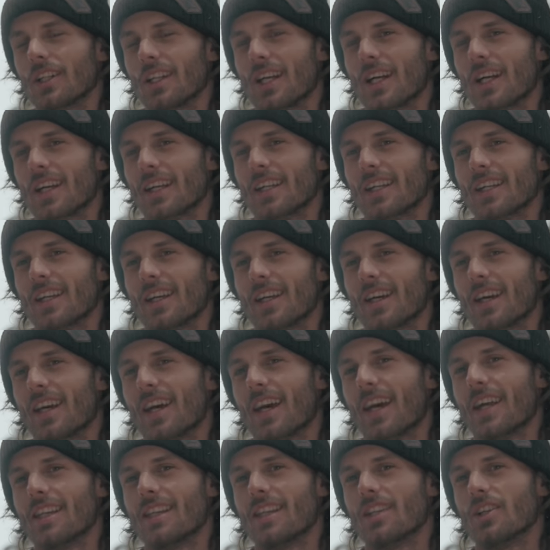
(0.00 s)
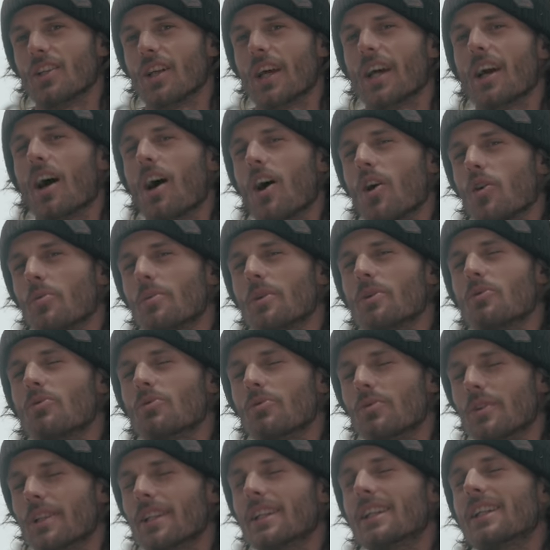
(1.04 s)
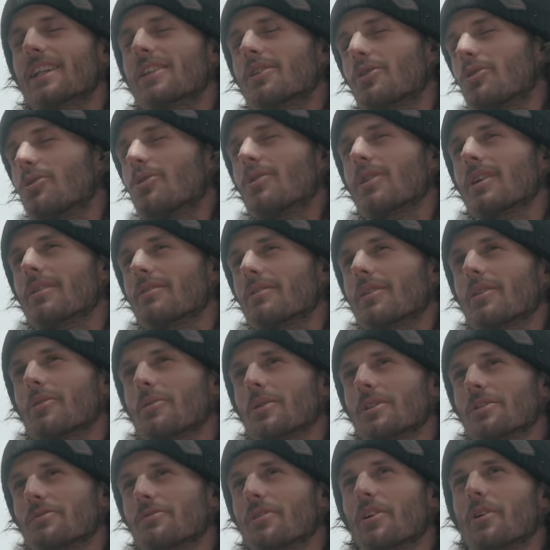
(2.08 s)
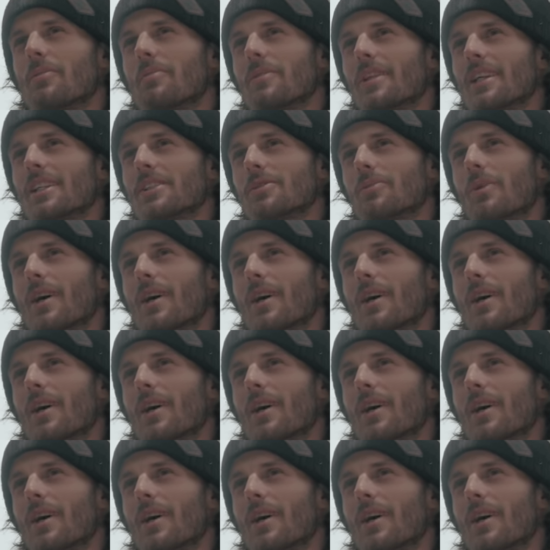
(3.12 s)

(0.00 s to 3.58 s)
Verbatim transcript: like and then you're like, oh, it'd be really cool if it was filmed this